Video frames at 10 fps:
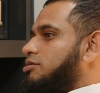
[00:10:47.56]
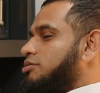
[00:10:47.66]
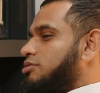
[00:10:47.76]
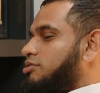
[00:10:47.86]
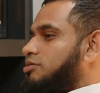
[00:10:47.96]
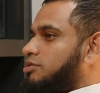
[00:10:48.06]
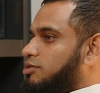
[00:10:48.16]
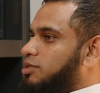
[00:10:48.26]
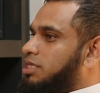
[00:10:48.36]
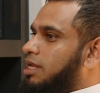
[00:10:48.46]
to
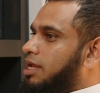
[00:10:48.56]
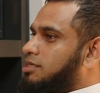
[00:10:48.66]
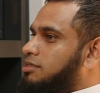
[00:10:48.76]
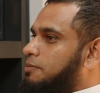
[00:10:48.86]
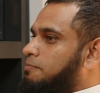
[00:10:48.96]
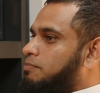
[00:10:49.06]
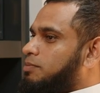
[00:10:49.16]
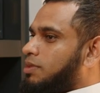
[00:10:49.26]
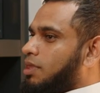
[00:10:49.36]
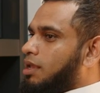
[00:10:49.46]
to Sylhet.
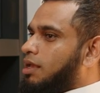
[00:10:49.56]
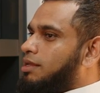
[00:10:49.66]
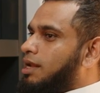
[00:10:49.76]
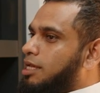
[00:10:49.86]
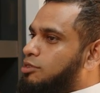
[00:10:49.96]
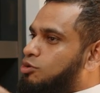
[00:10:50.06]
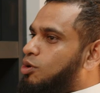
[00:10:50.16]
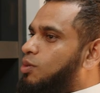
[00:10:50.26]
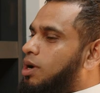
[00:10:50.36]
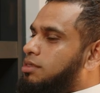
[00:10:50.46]
And then I
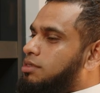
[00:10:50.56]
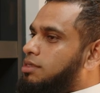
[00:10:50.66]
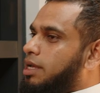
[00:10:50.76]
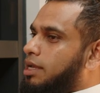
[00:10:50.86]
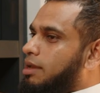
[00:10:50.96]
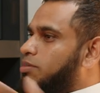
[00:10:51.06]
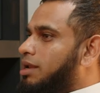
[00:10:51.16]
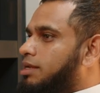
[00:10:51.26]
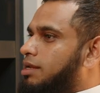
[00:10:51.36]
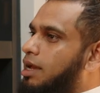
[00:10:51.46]
saw once like a
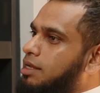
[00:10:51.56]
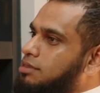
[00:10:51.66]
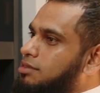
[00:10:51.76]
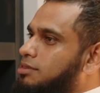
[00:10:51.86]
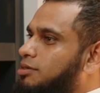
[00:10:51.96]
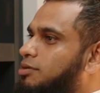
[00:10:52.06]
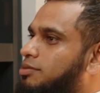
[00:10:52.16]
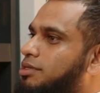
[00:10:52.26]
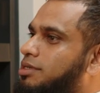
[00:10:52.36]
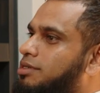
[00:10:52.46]
plane land.
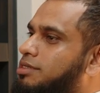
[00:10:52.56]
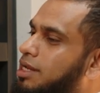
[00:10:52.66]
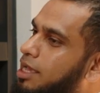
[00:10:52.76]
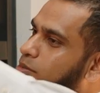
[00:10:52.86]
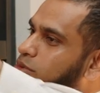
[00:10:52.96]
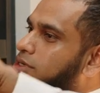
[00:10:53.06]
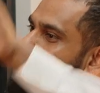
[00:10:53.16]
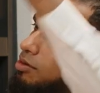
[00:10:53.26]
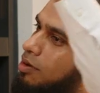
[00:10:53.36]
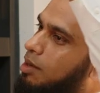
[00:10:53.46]
So in Sylhet airport, you
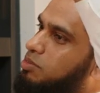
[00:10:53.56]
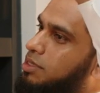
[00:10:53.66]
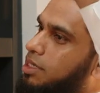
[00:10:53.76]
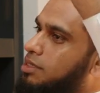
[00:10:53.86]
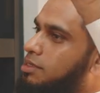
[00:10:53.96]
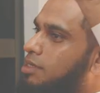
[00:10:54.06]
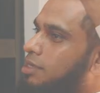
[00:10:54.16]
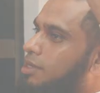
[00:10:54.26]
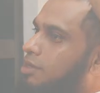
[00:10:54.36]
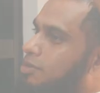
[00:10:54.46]
could go upstairs